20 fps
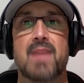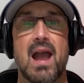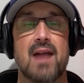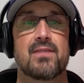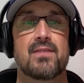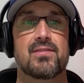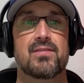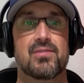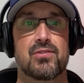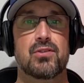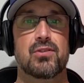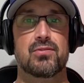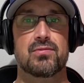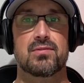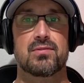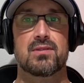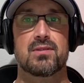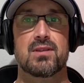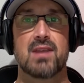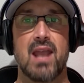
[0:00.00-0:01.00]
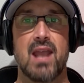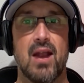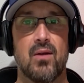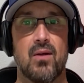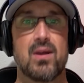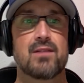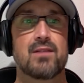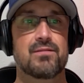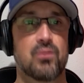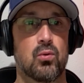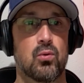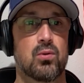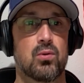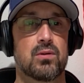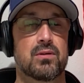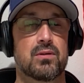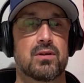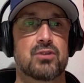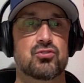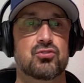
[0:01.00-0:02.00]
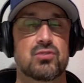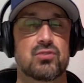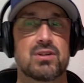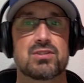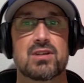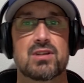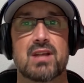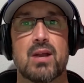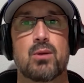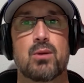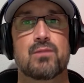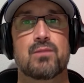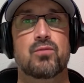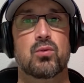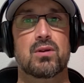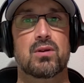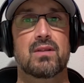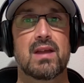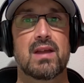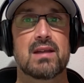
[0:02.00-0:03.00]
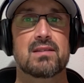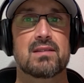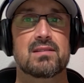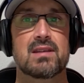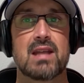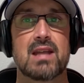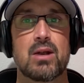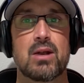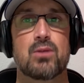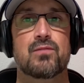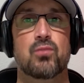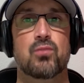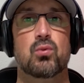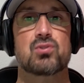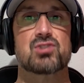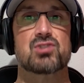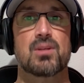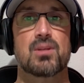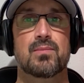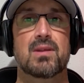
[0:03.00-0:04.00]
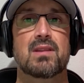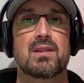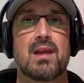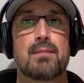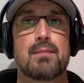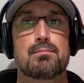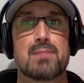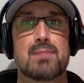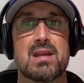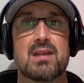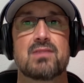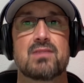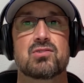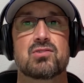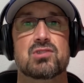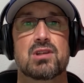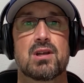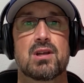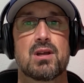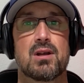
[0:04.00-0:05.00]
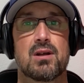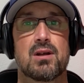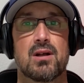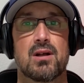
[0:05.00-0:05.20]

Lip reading: That's carrying forward a tradition, carrying forward a legacy, carrying forward something that means